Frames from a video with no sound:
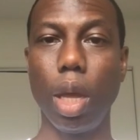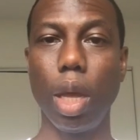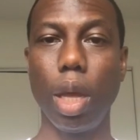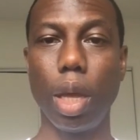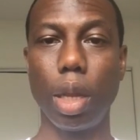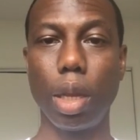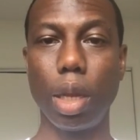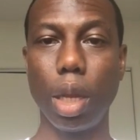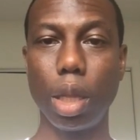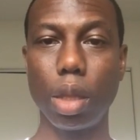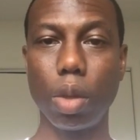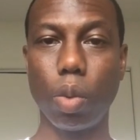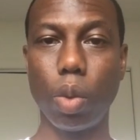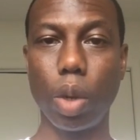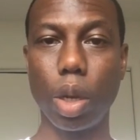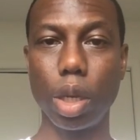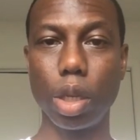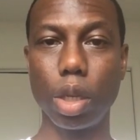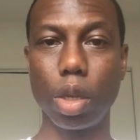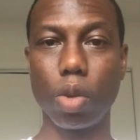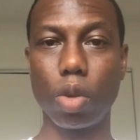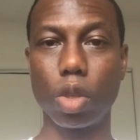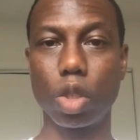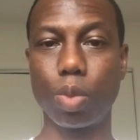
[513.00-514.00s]
Another one of
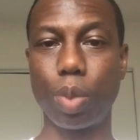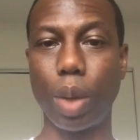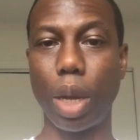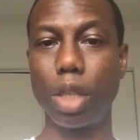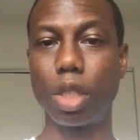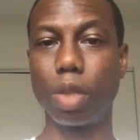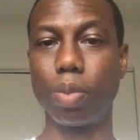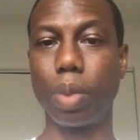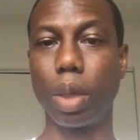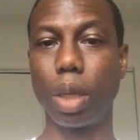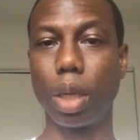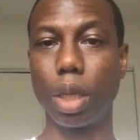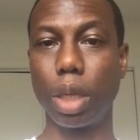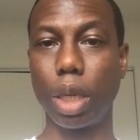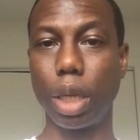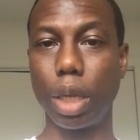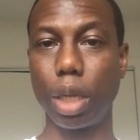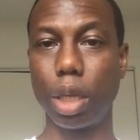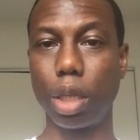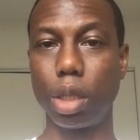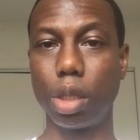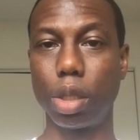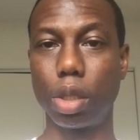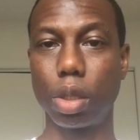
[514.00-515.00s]
your
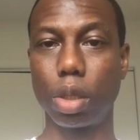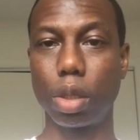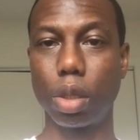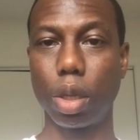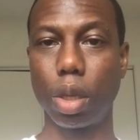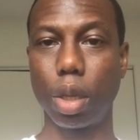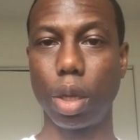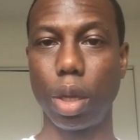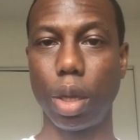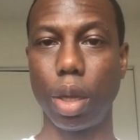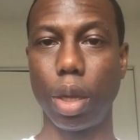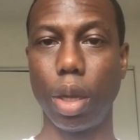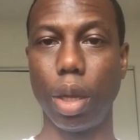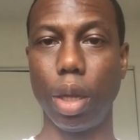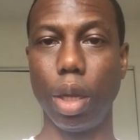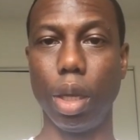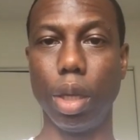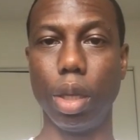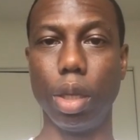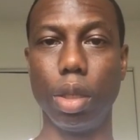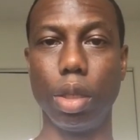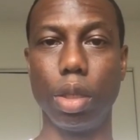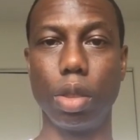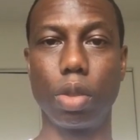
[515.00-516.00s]
responsibilities
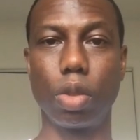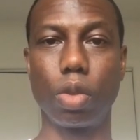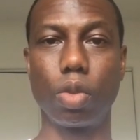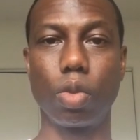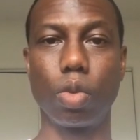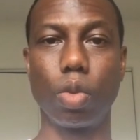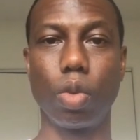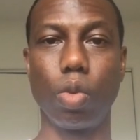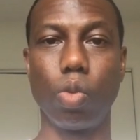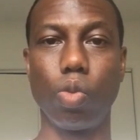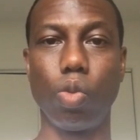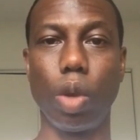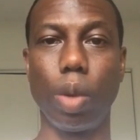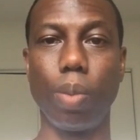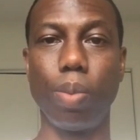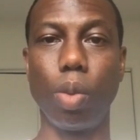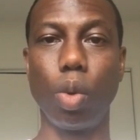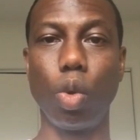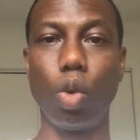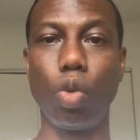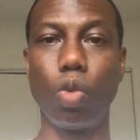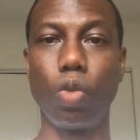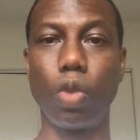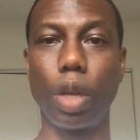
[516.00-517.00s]
is
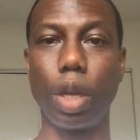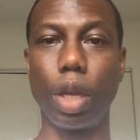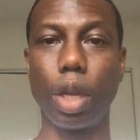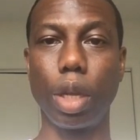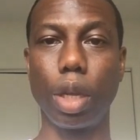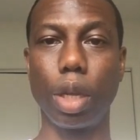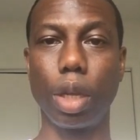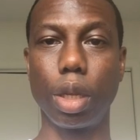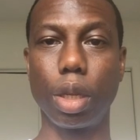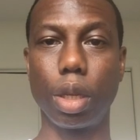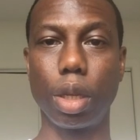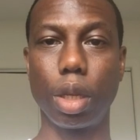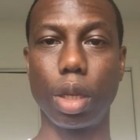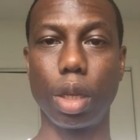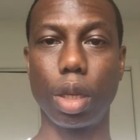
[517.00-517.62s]
removing